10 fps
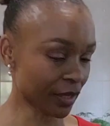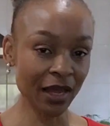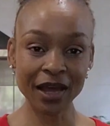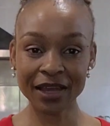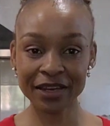
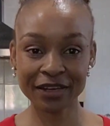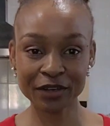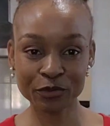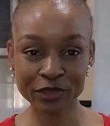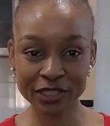
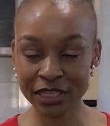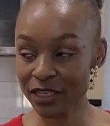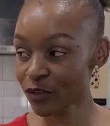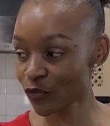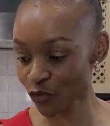then we'll
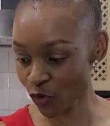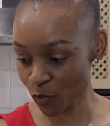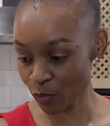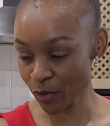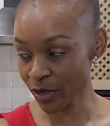take it
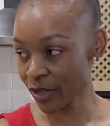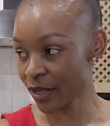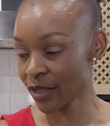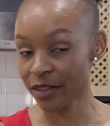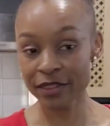from
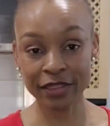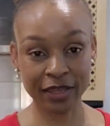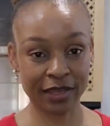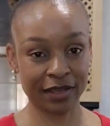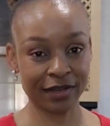
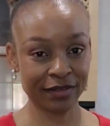there.